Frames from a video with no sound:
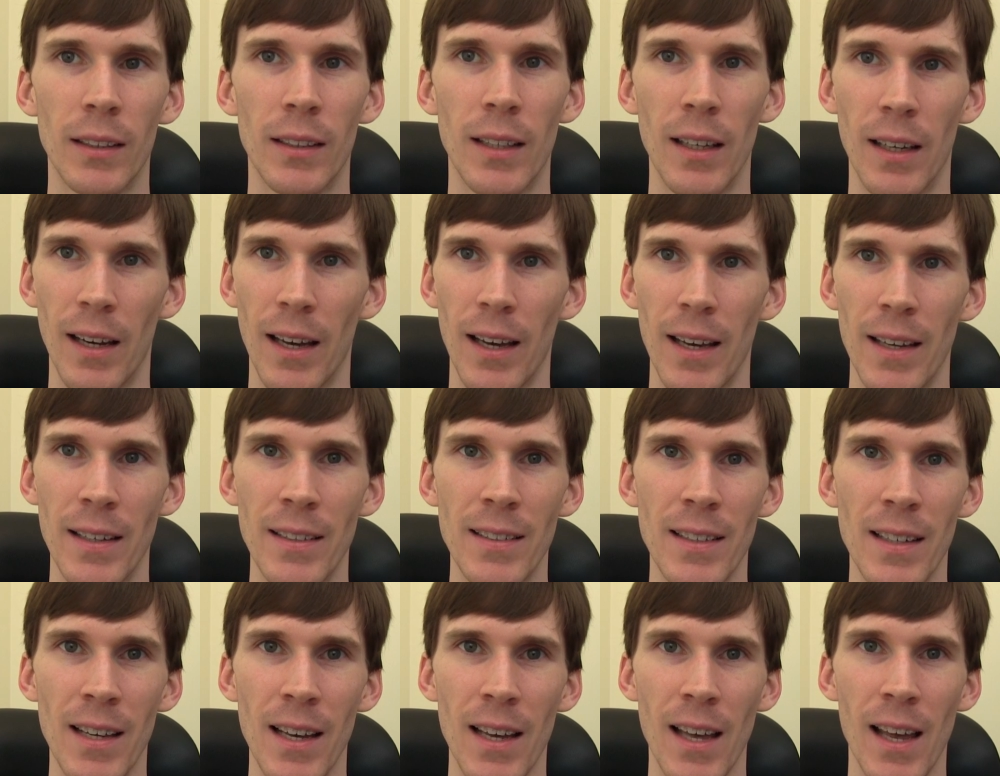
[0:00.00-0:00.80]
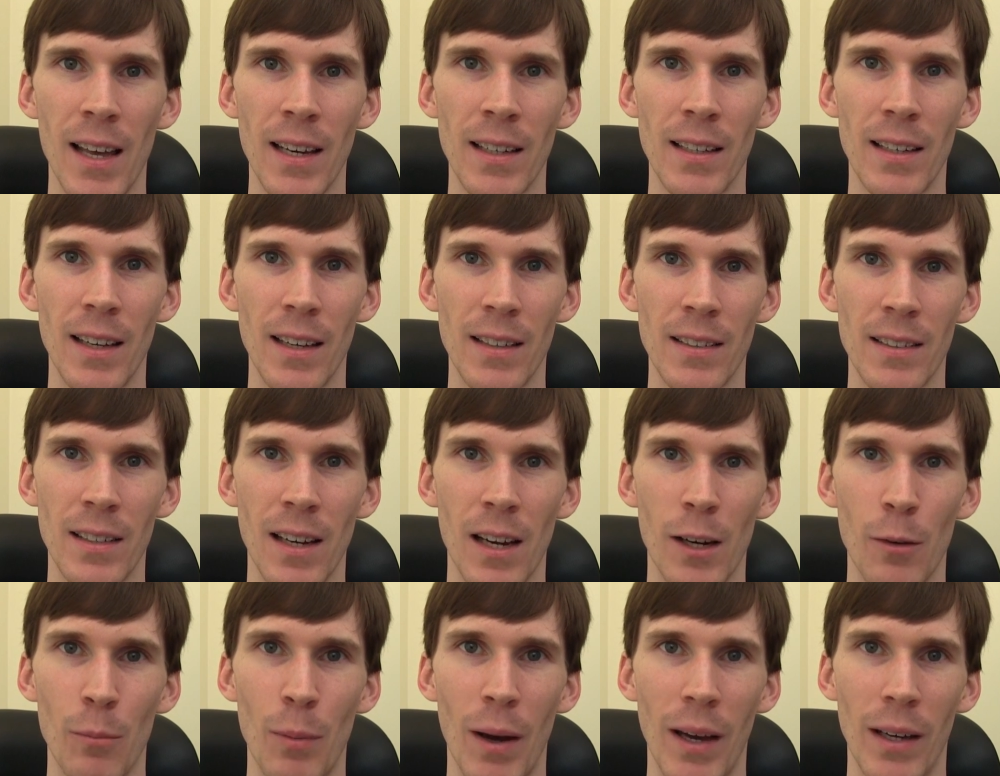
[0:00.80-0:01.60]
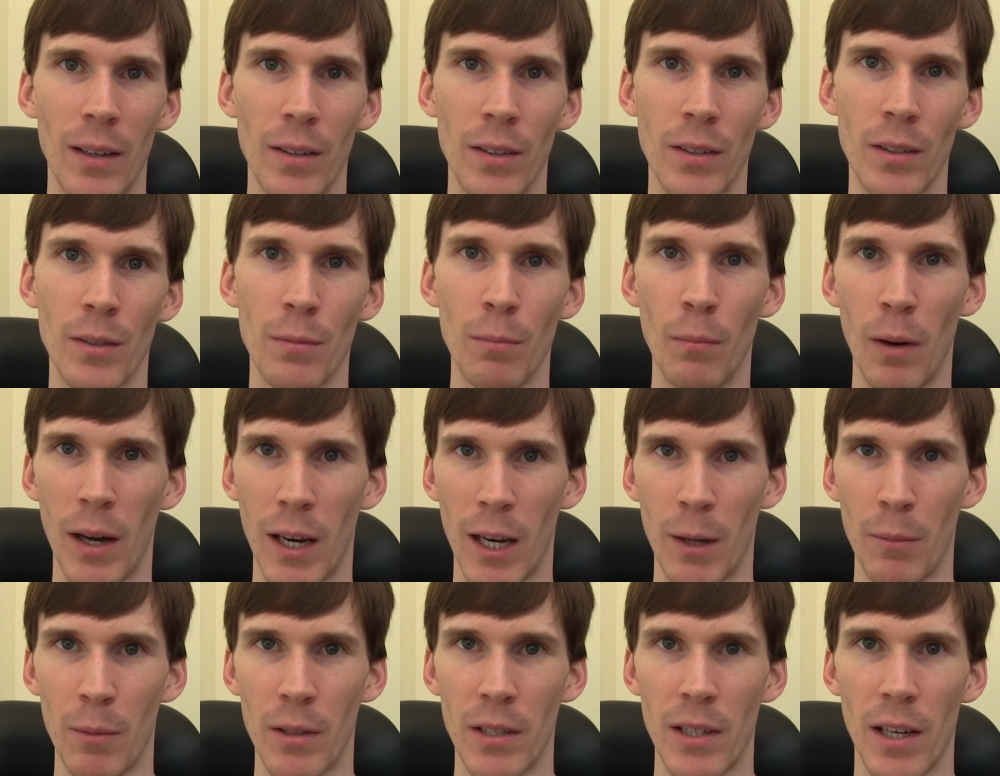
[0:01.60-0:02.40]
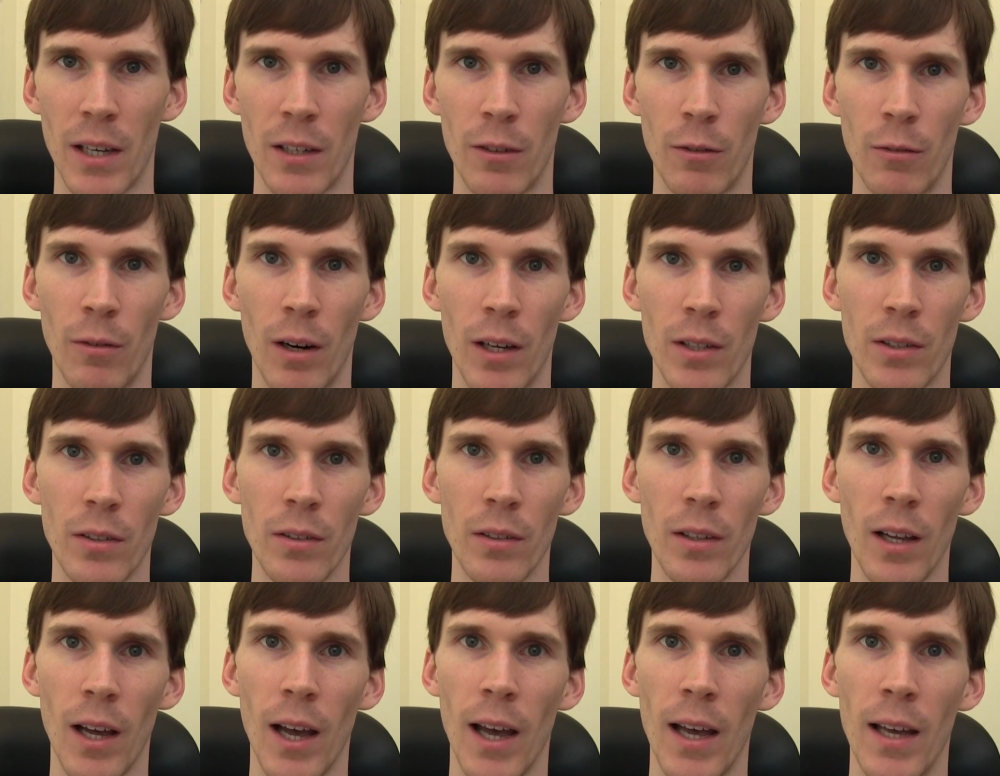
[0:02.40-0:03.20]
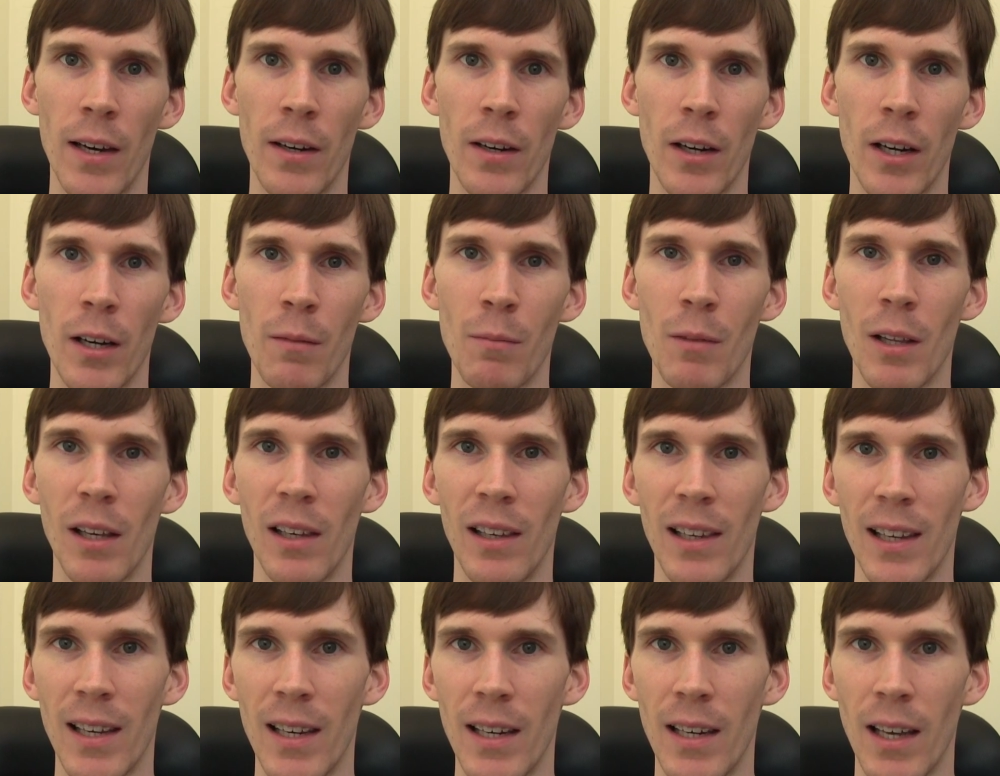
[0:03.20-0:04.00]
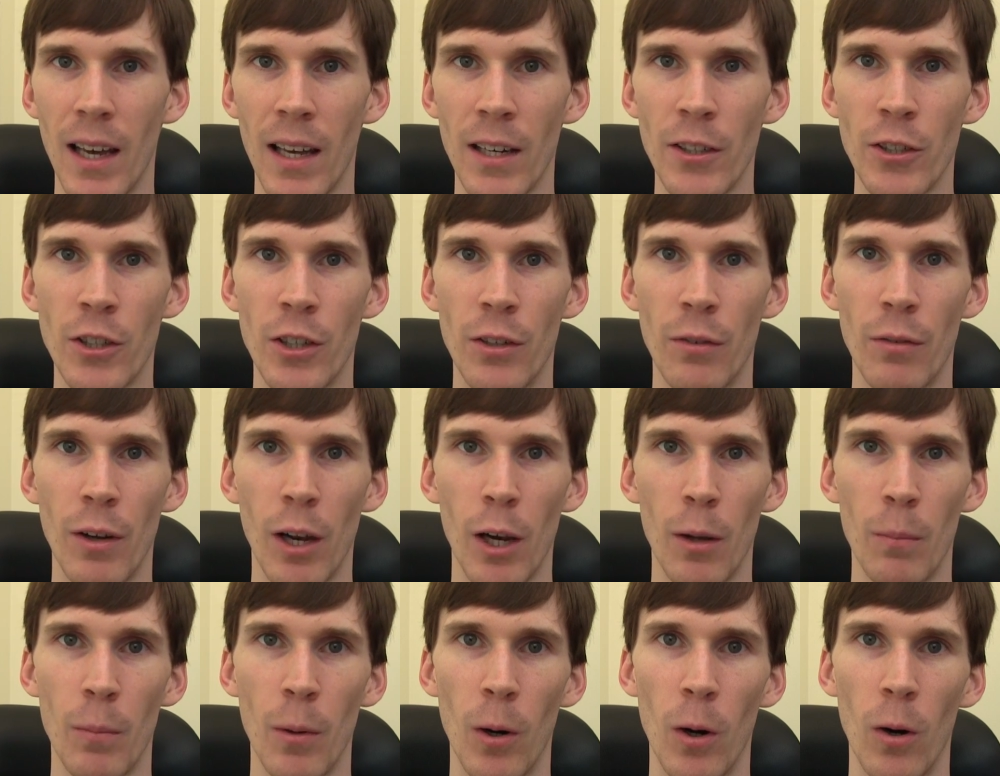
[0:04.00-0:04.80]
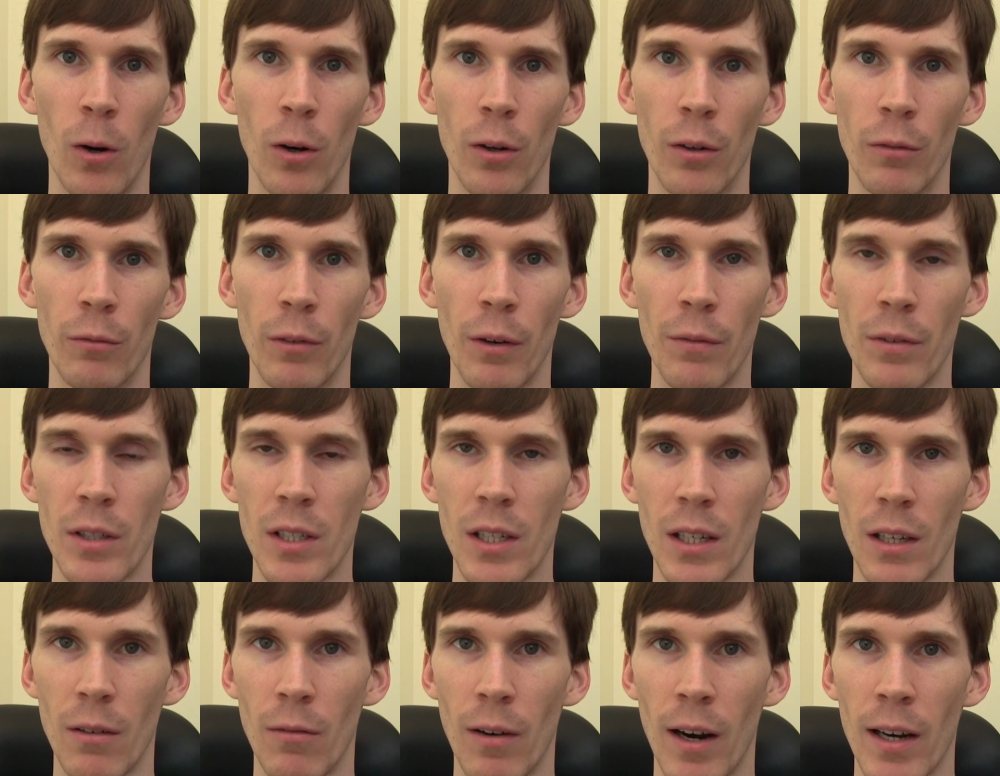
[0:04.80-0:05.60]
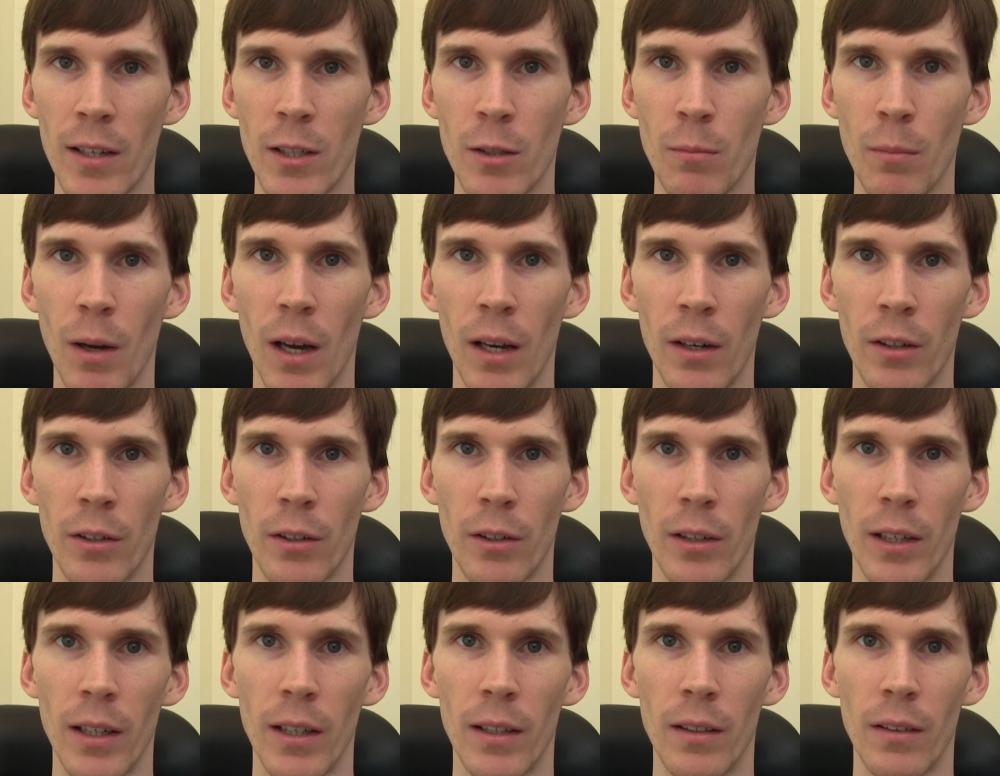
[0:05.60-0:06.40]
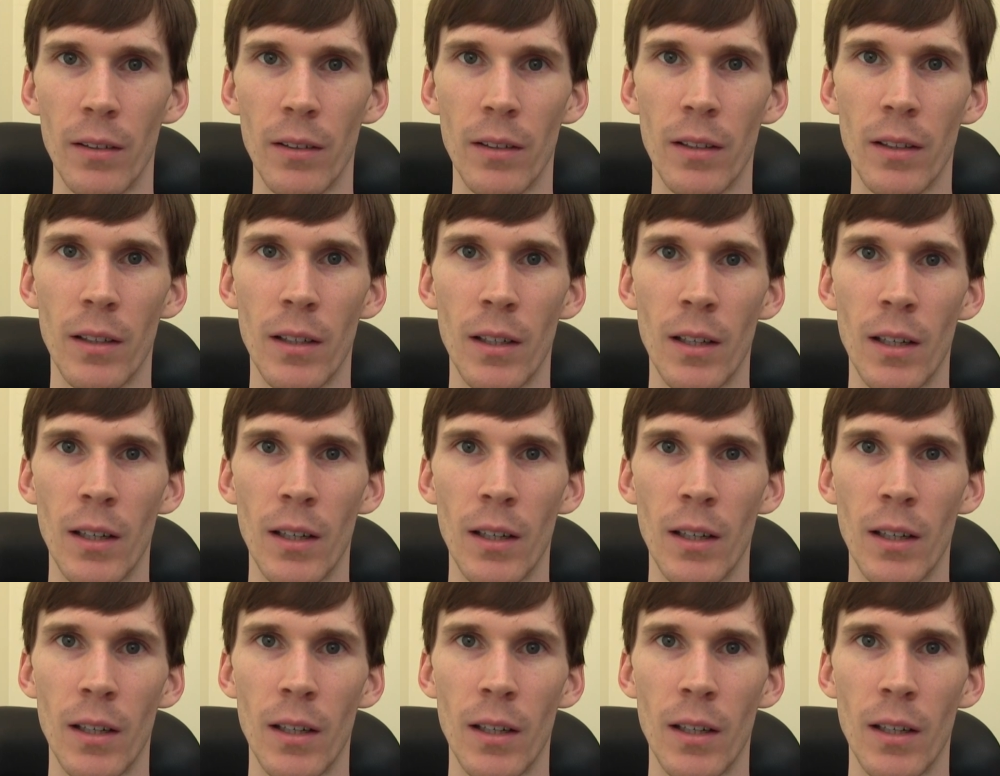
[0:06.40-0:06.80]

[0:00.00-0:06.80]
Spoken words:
G'day Internet and Kickstarter backers, my name is Andrew Russell and I'm the lead engine developer on River City Ransom Underground.